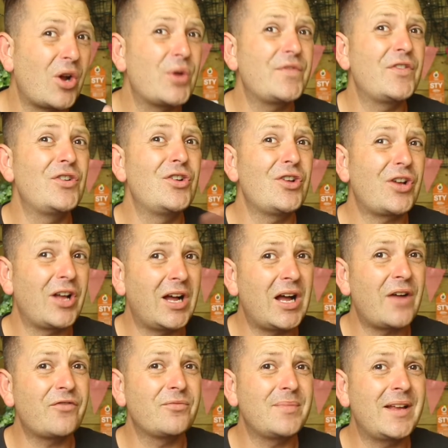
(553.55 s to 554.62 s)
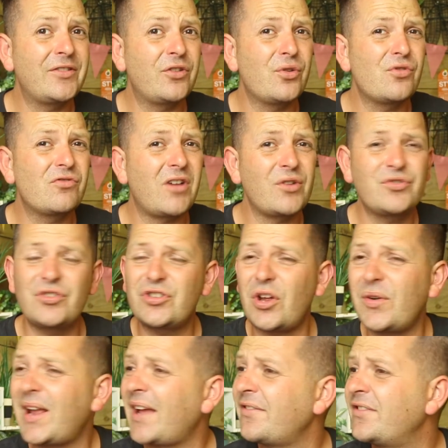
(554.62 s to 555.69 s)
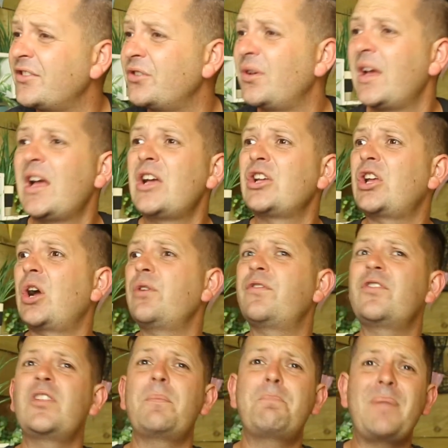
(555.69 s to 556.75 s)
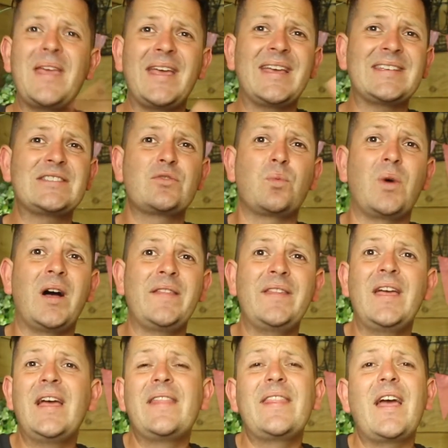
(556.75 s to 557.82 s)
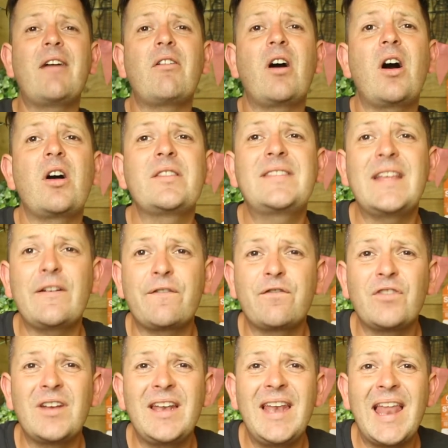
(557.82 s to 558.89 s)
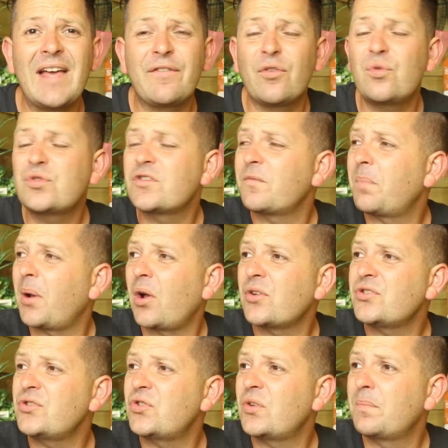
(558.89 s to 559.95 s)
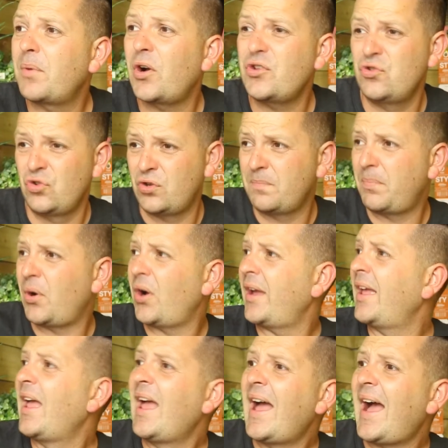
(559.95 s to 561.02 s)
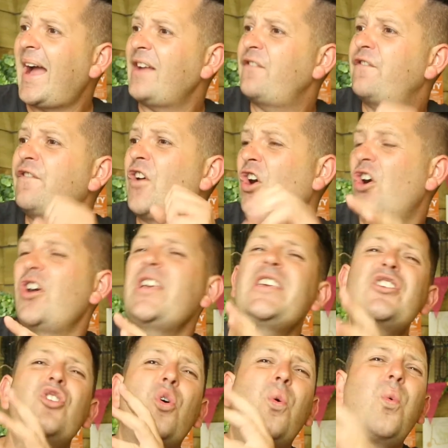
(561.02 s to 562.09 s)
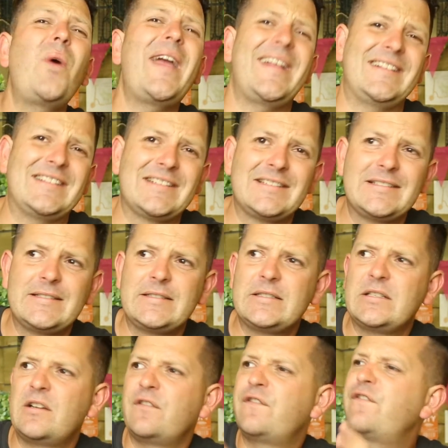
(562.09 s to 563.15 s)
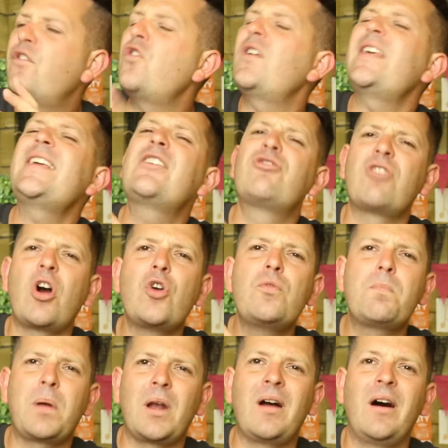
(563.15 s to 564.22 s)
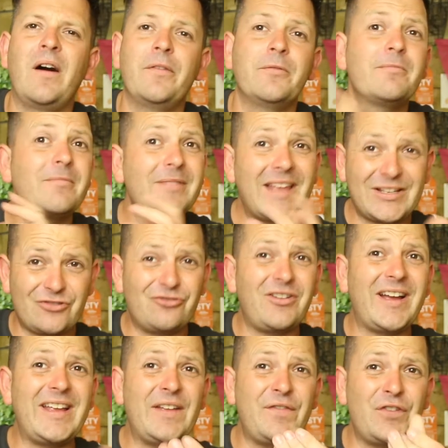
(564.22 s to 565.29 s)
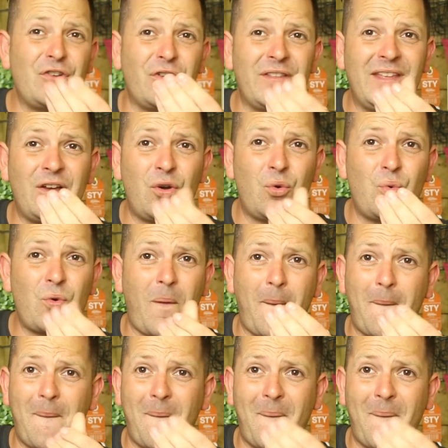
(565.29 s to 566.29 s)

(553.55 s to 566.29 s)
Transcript: If you look after them, they do grow, so you don't have to go for the biggest one. There are different levels of plants you can buy. You can buy a 30 quid fully grown plant, and that's great if you've got the old